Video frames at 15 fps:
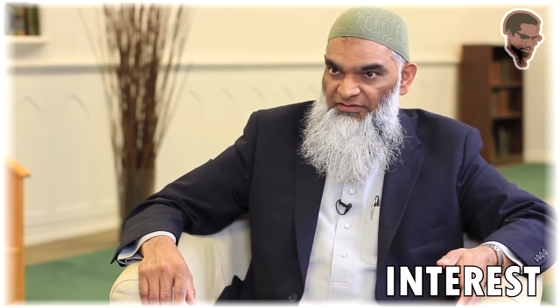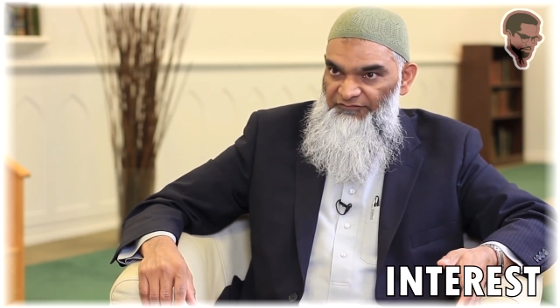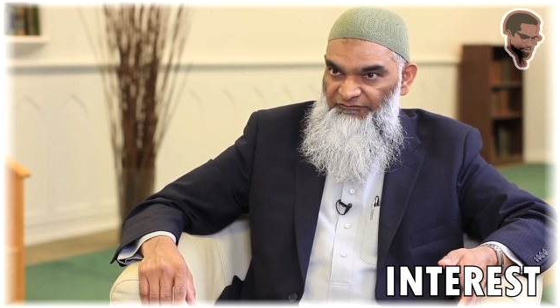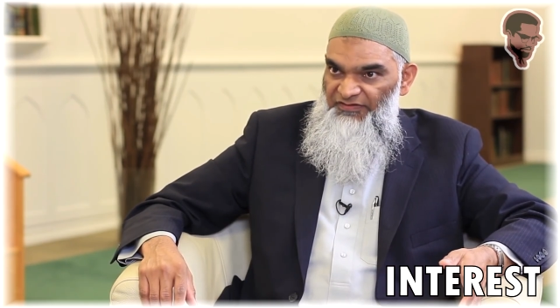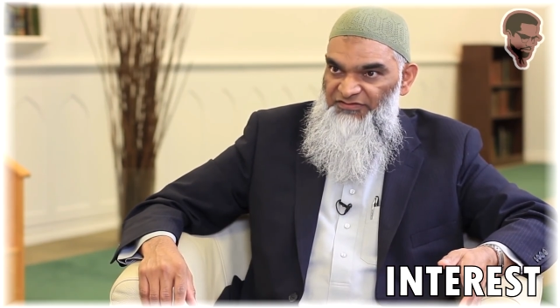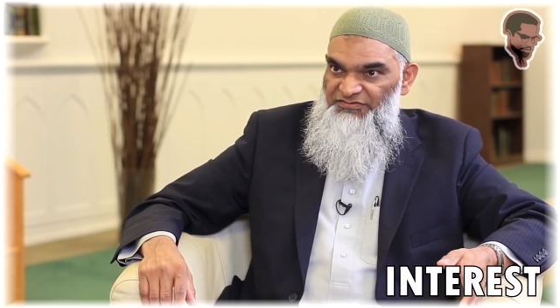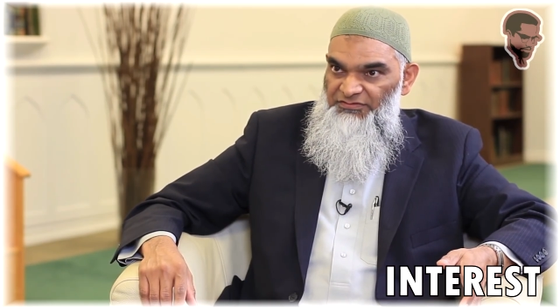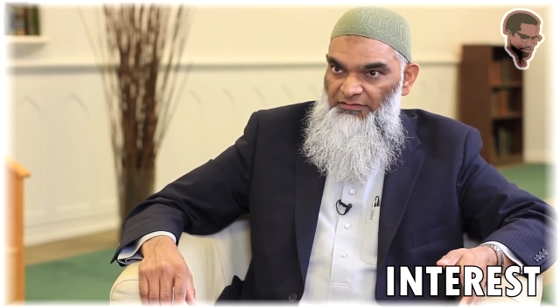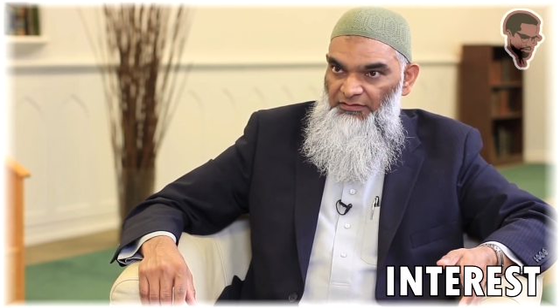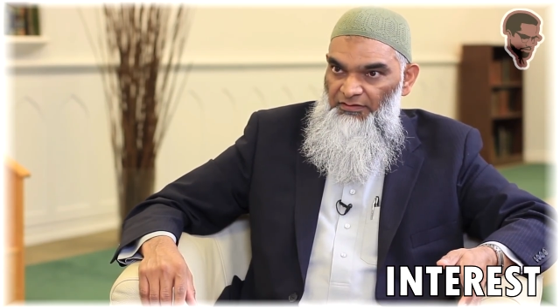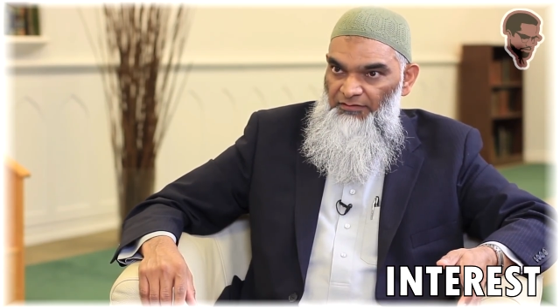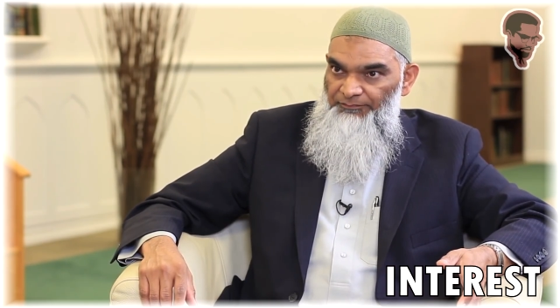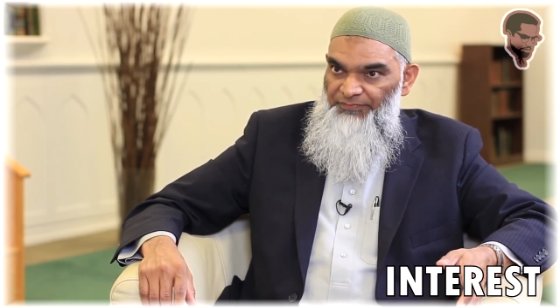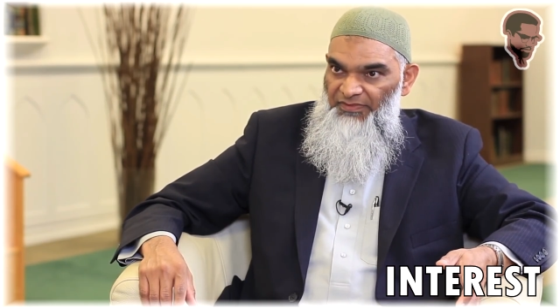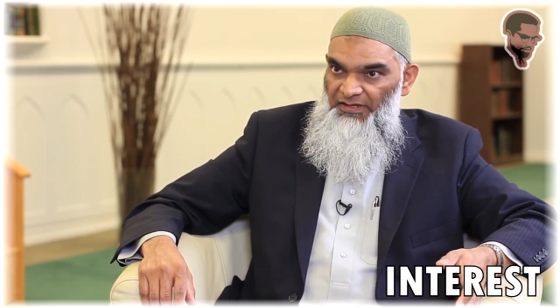
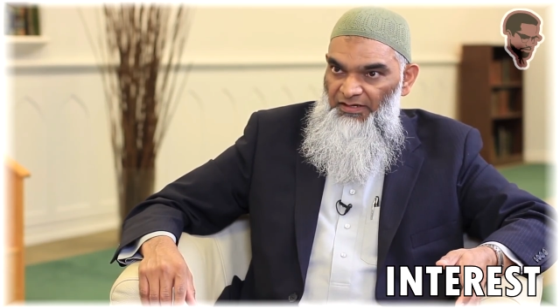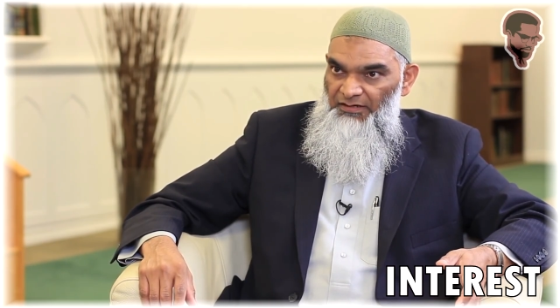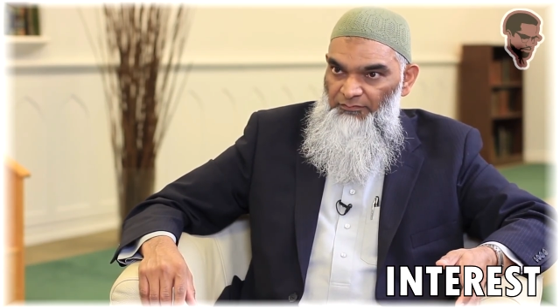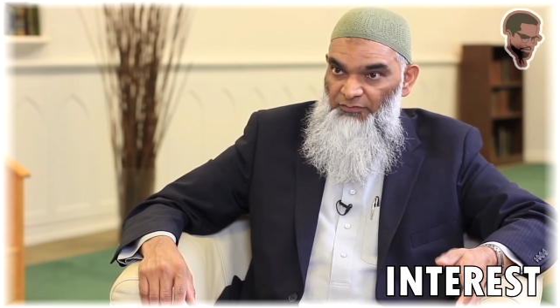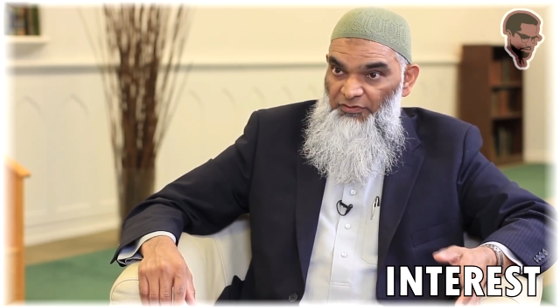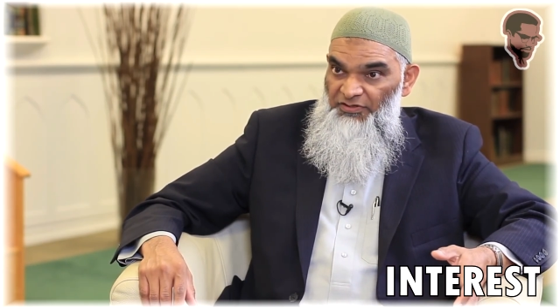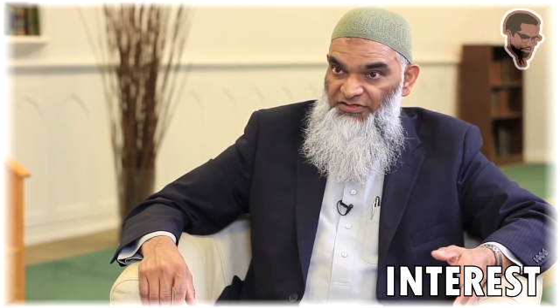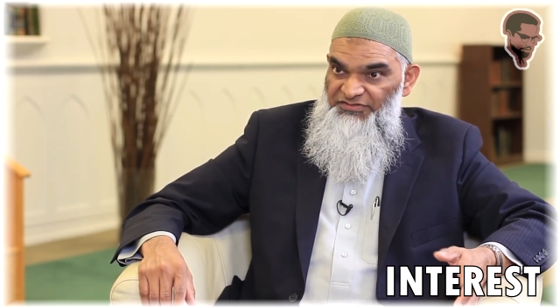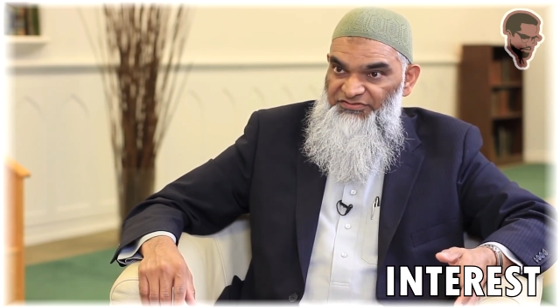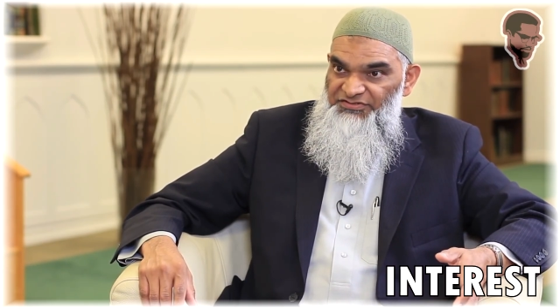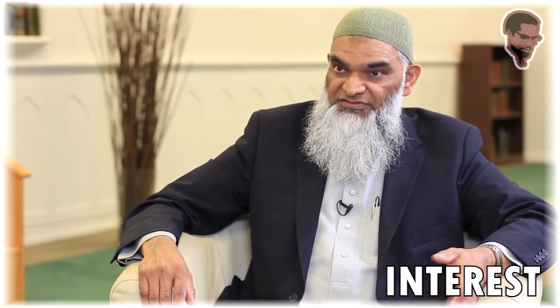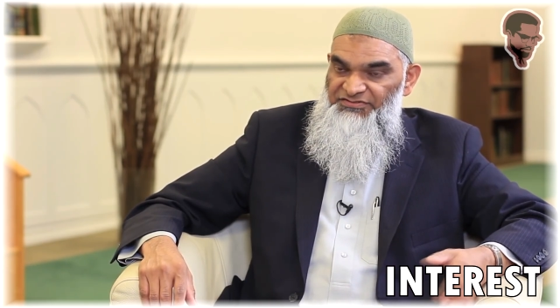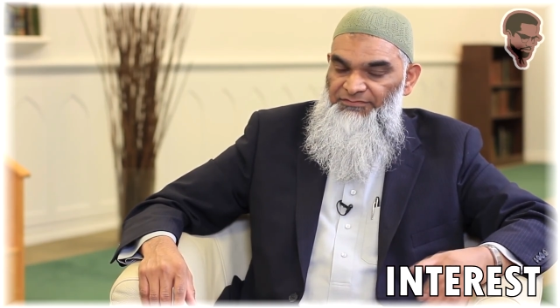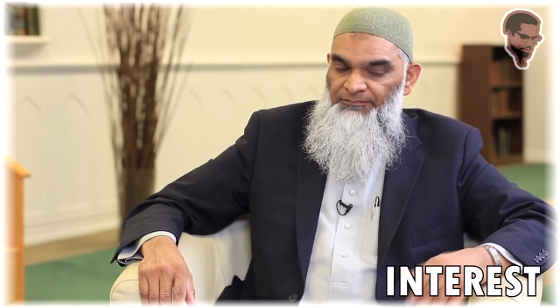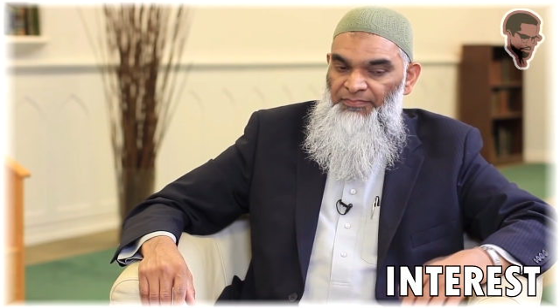conventional uh,
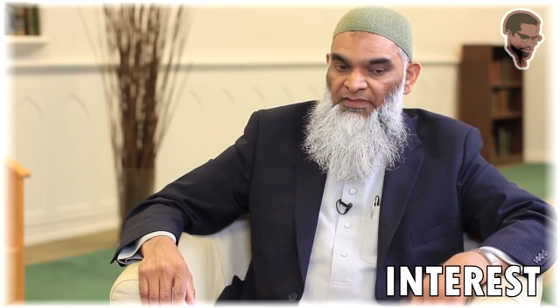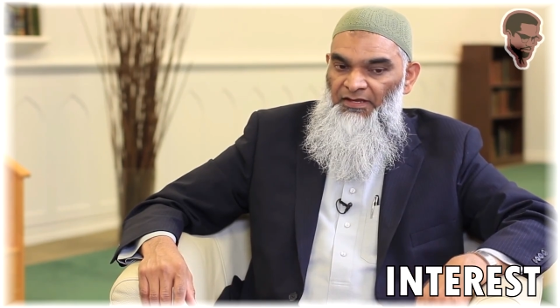mortgages,